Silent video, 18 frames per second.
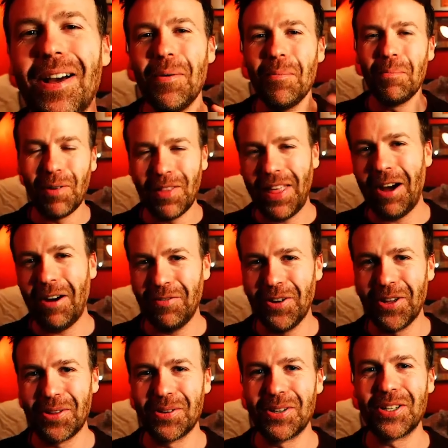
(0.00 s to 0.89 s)
Without
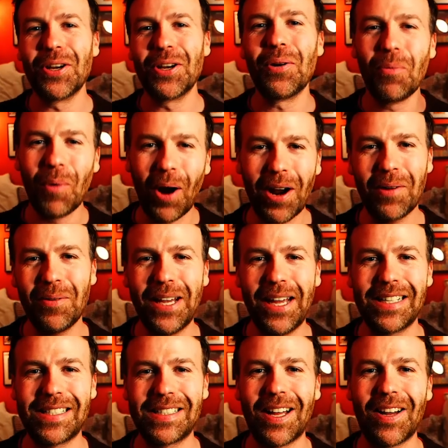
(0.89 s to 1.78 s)
further ado, why don't we get
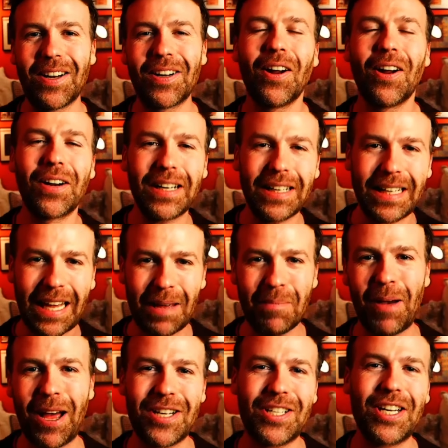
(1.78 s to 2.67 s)
started on
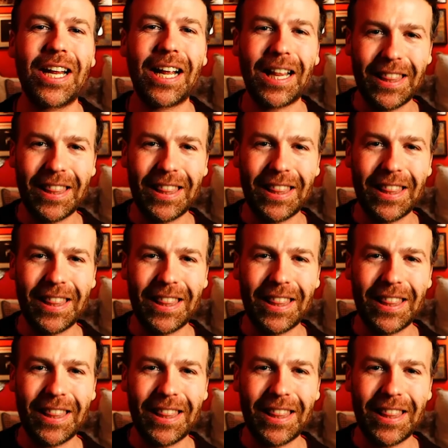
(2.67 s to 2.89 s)
kitbashing